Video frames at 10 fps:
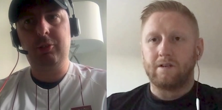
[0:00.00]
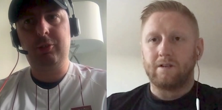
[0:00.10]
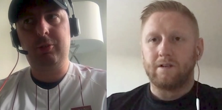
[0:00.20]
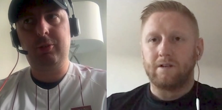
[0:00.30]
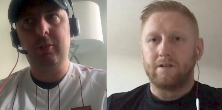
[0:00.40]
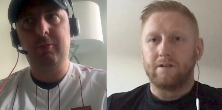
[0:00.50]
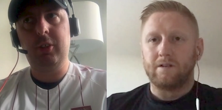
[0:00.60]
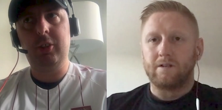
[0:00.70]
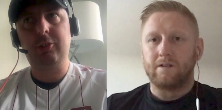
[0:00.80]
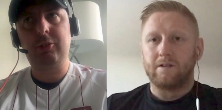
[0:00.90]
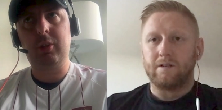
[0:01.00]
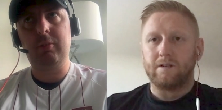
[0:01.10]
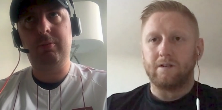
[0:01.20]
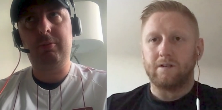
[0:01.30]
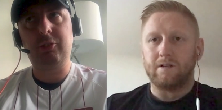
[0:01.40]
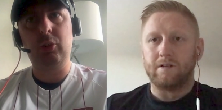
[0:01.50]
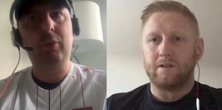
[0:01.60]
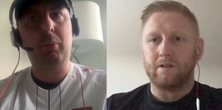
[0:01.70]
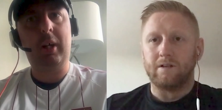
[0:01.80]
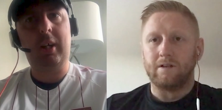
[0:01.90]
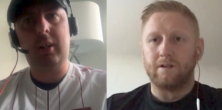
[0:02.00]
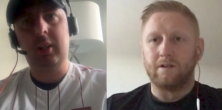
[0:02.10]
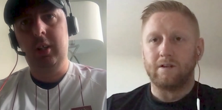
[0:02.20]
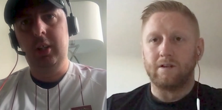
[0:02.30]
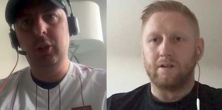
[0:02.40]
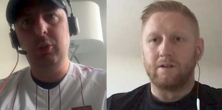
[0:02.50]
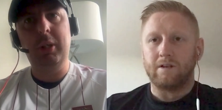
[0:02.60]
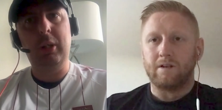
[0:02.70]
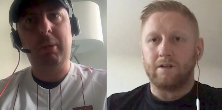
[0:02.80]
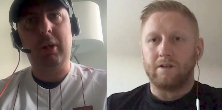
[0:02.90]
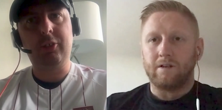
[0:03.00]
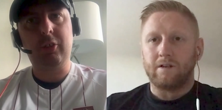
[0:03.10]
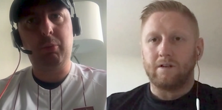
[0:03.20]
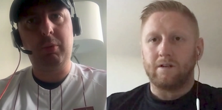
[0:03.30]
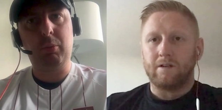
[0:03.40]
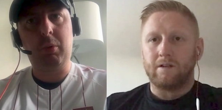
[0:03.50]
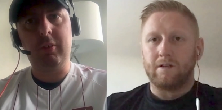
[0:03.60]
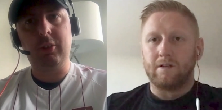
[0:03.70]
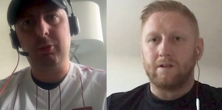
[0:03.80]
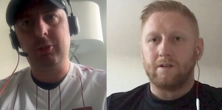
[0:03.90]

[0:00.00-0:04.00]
Speaker 1: was the first sort of silverware you'd been a part of with the Warriors,